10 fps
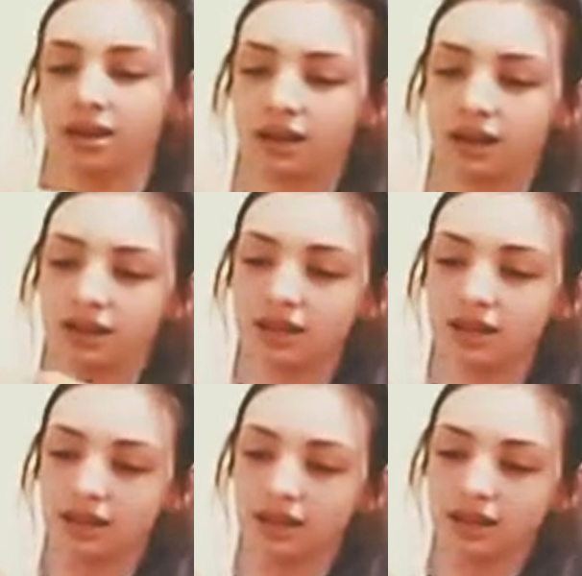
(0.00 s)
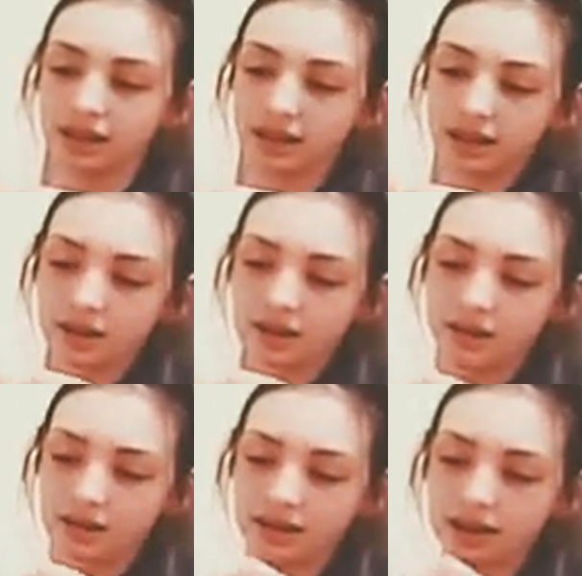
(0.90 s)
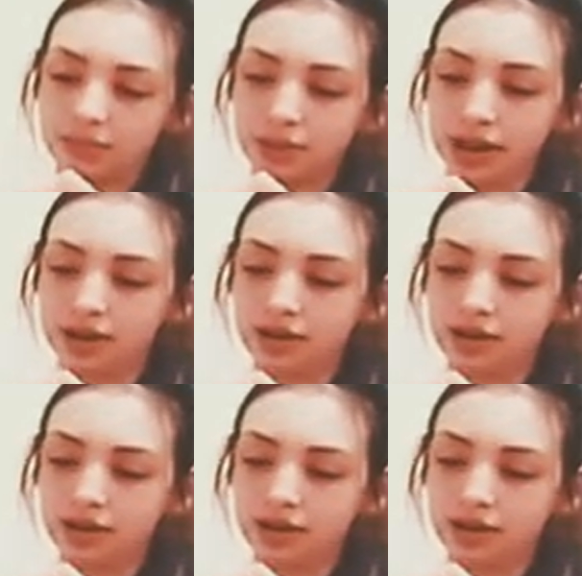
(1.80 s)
Just go in the same place, guys.